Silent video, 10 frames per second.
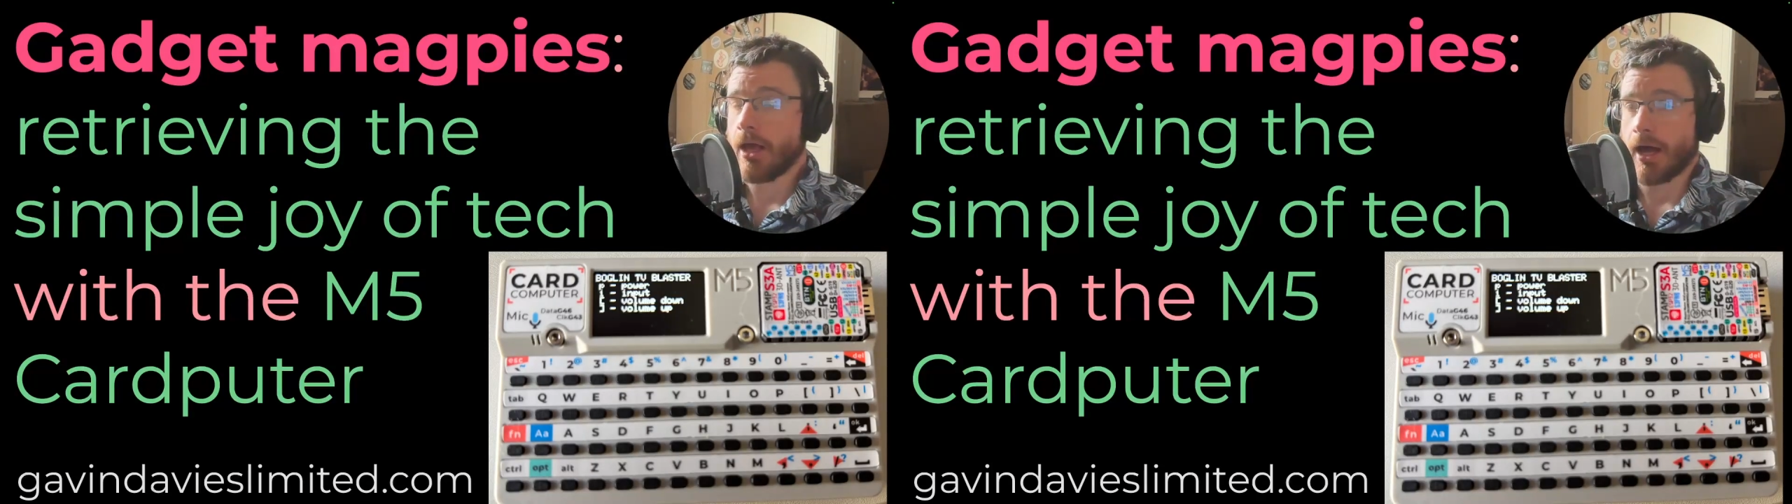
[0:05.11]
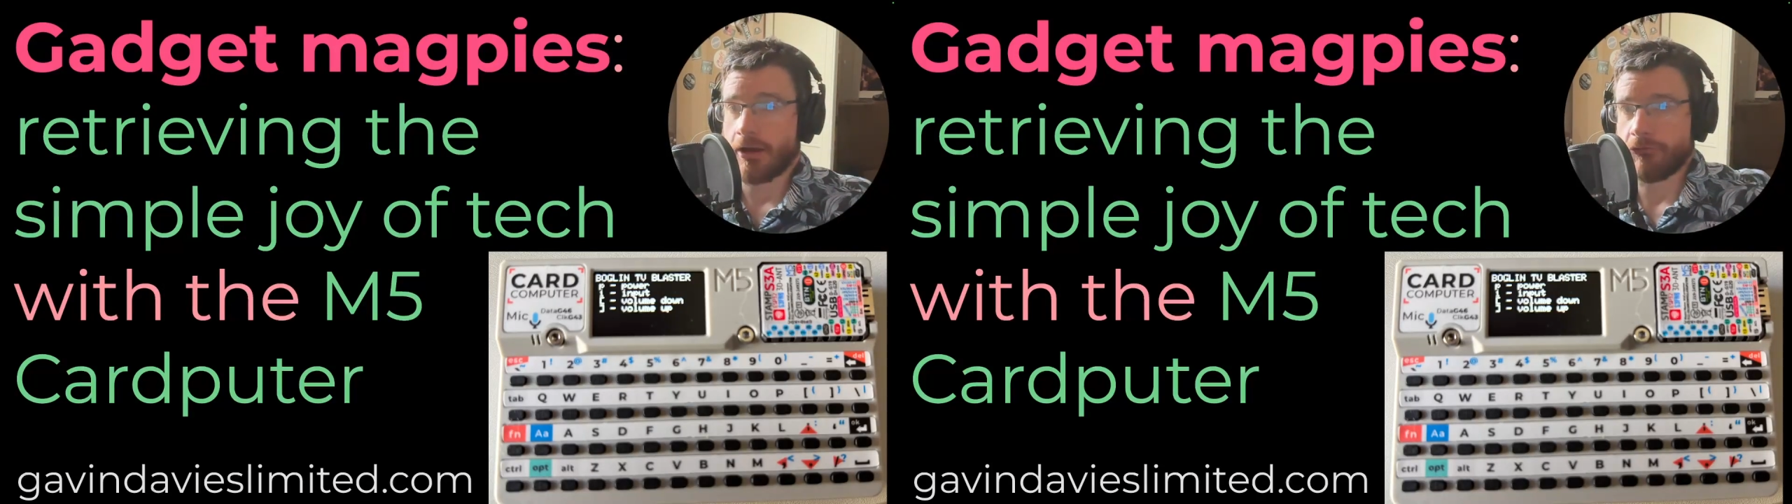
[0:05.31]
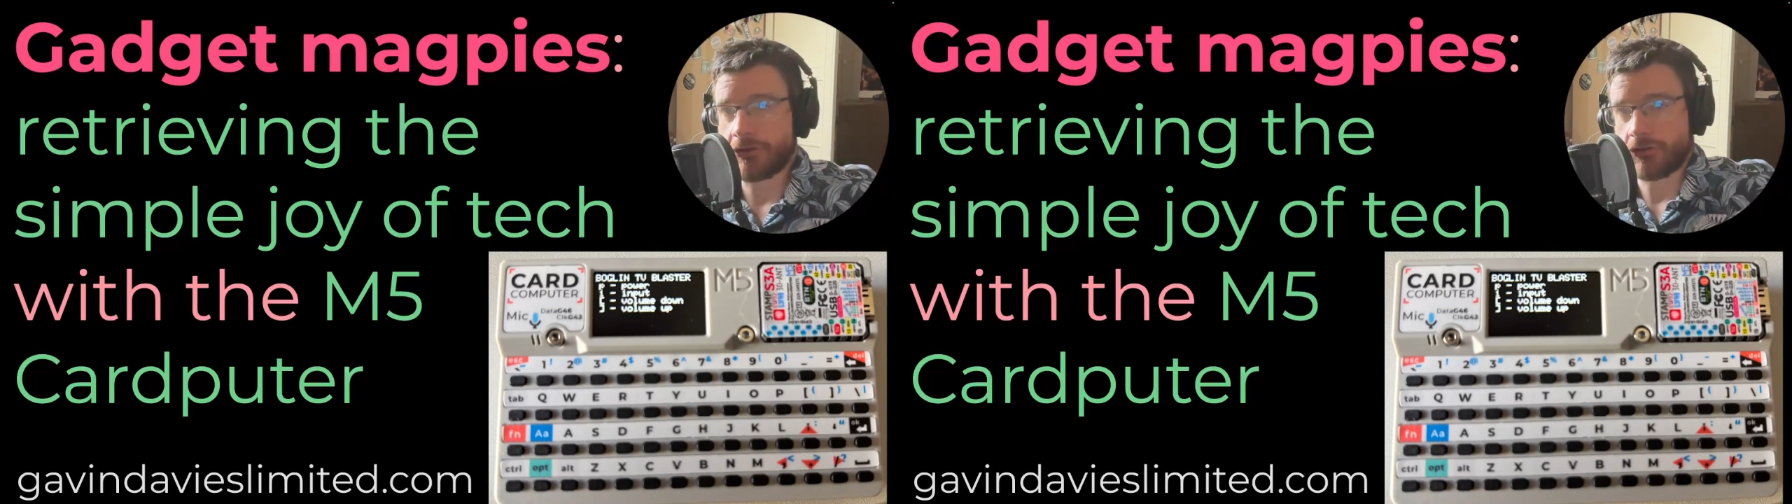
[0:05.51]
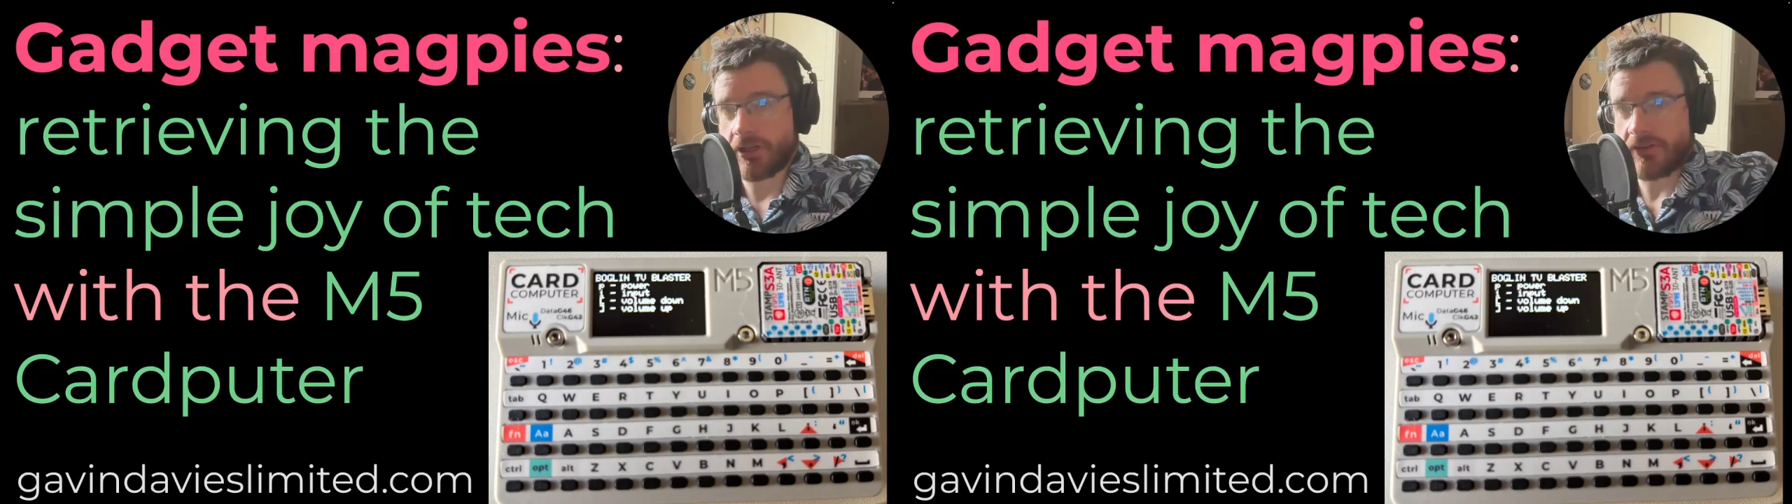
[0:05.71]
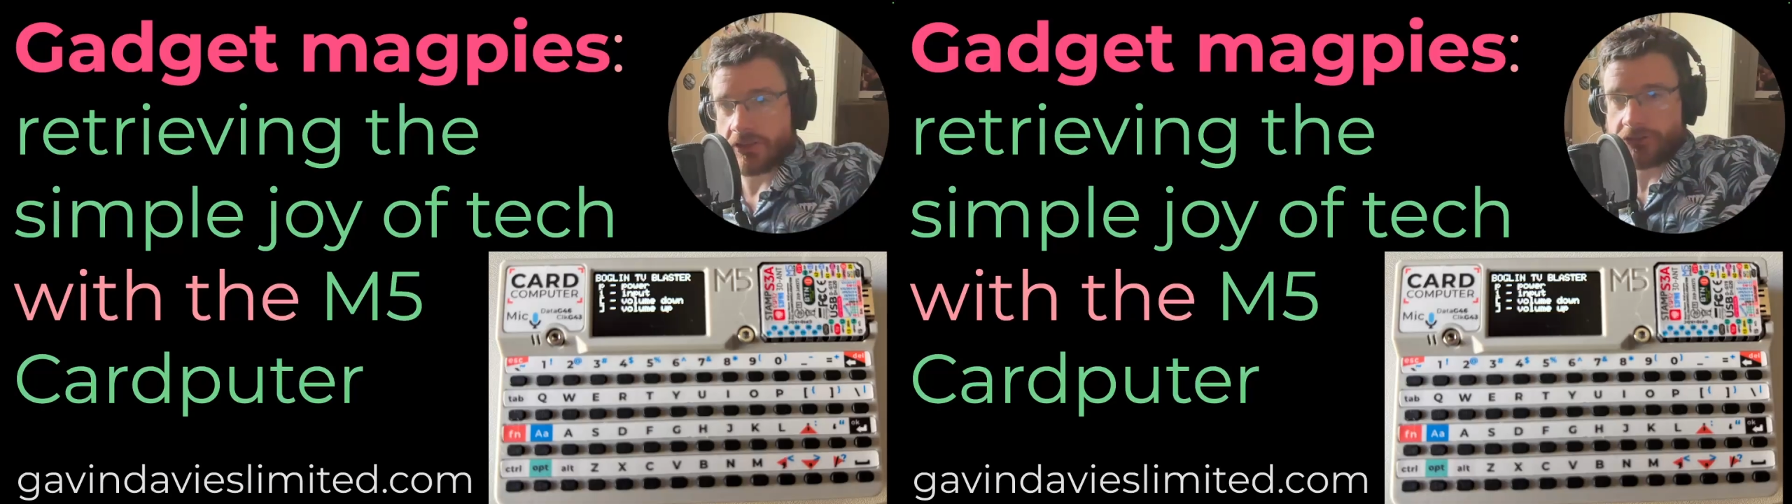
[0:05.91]

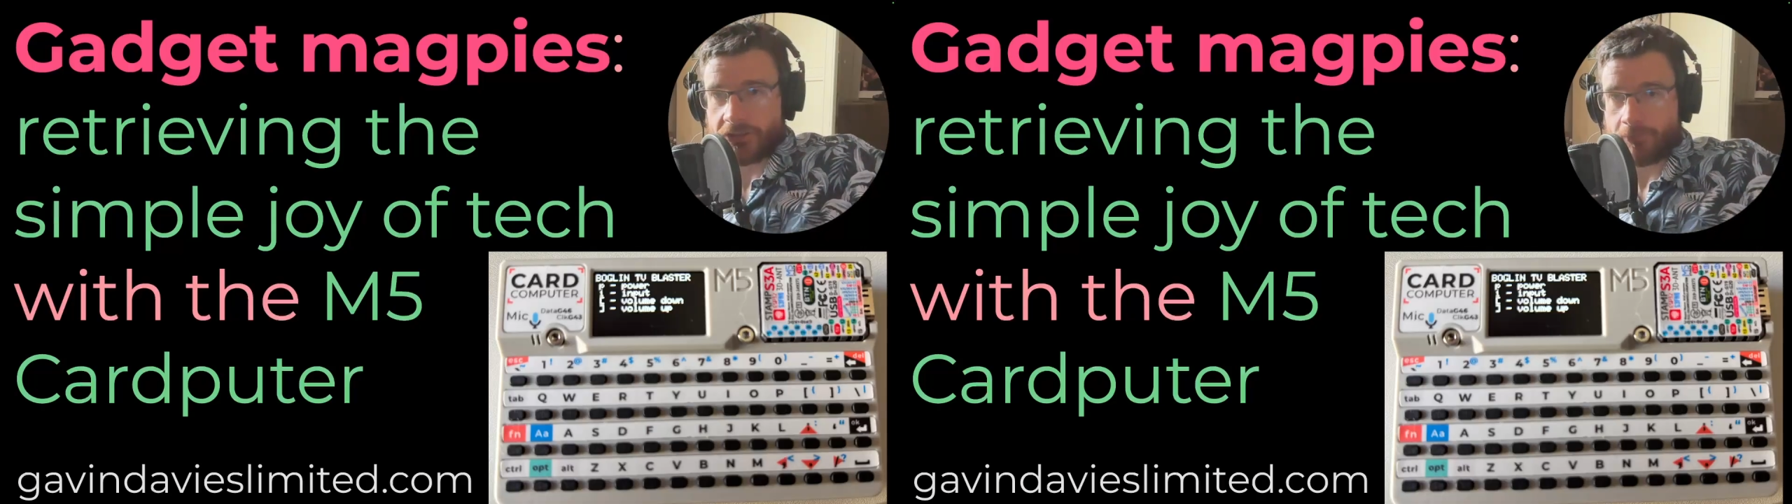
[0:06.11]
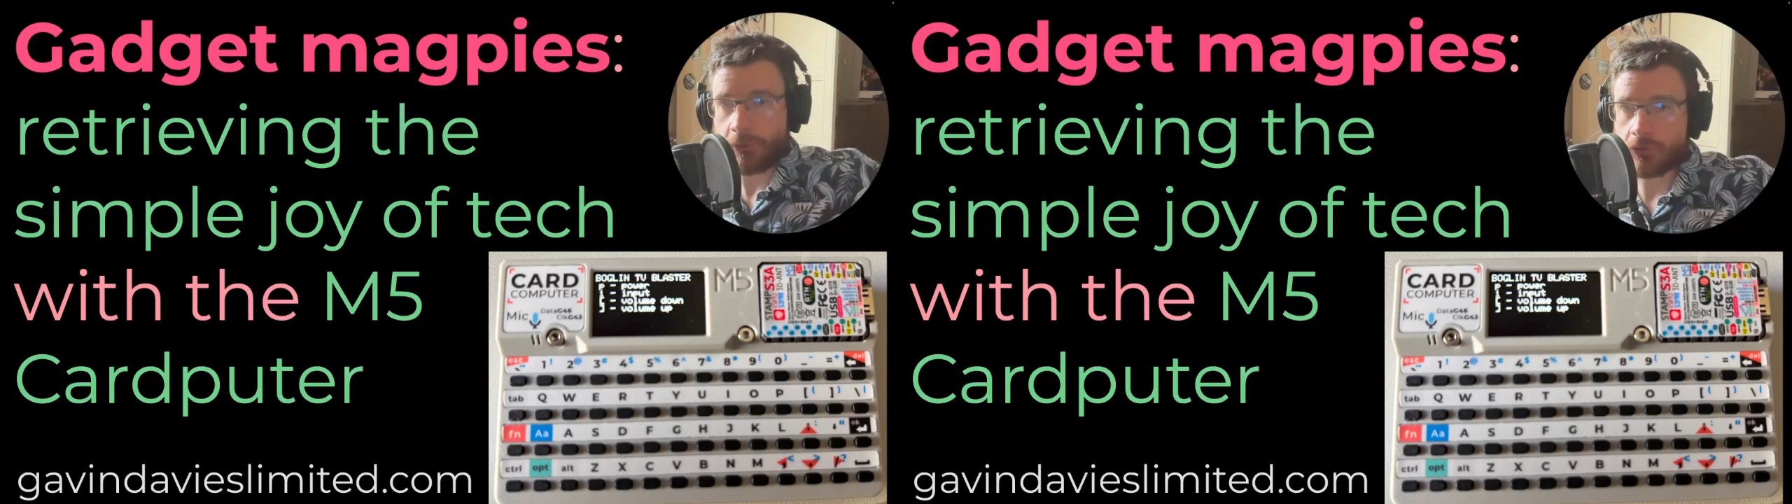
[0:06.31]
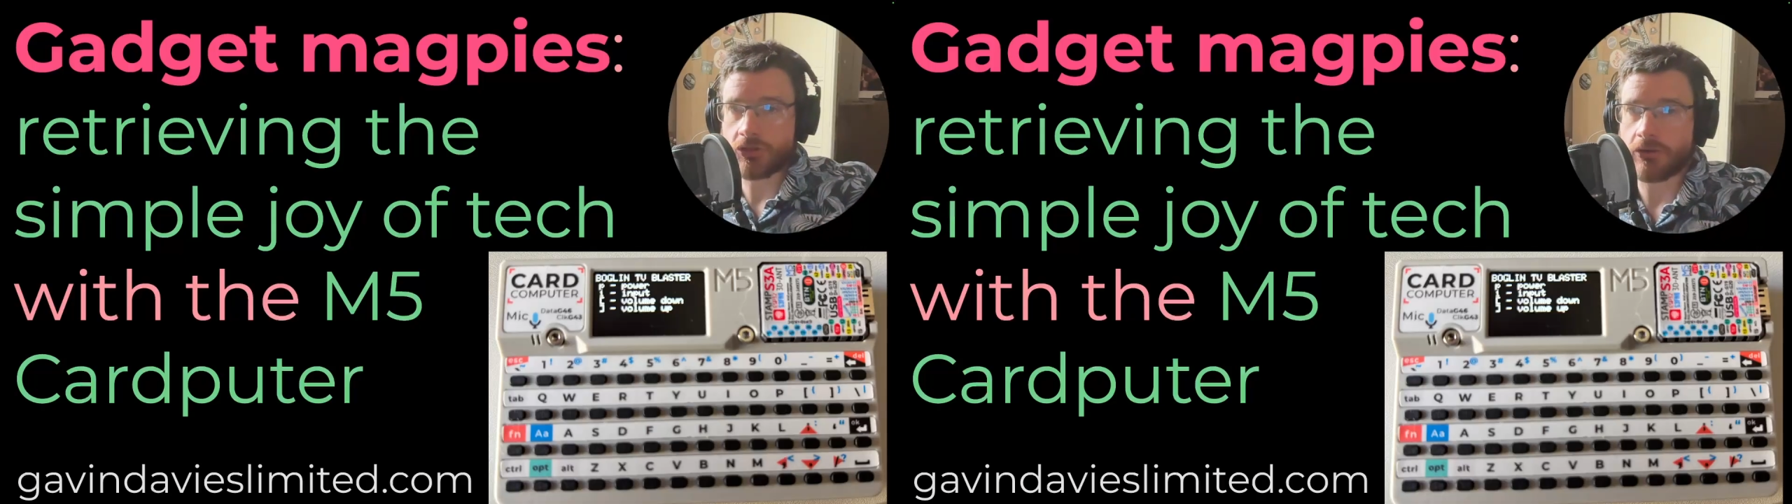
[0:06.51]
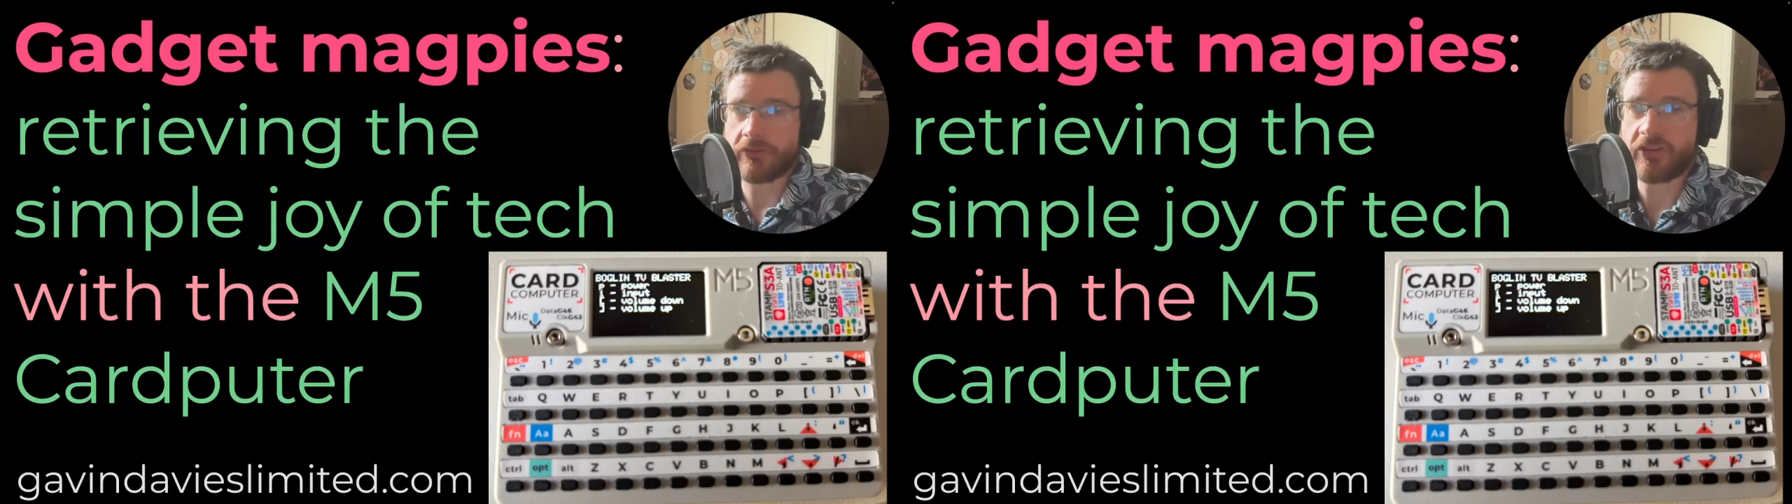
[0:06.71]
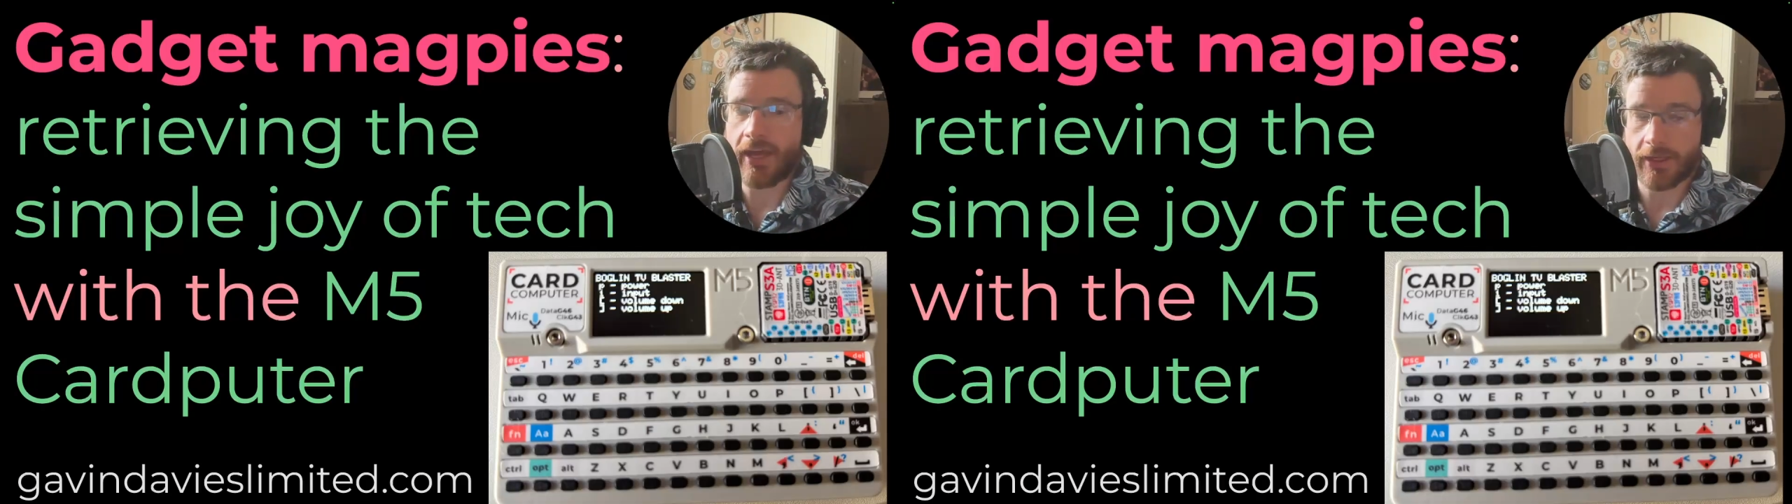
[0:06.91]
retrieving the simple joy
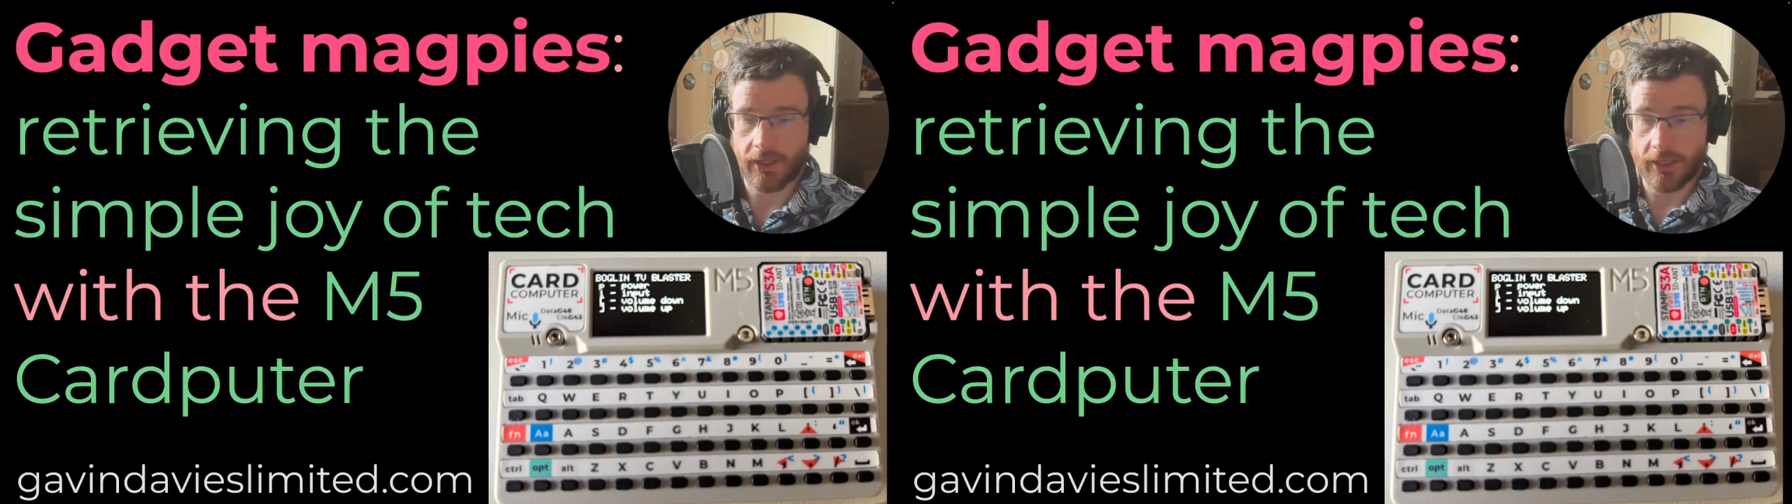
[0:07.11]
of tech,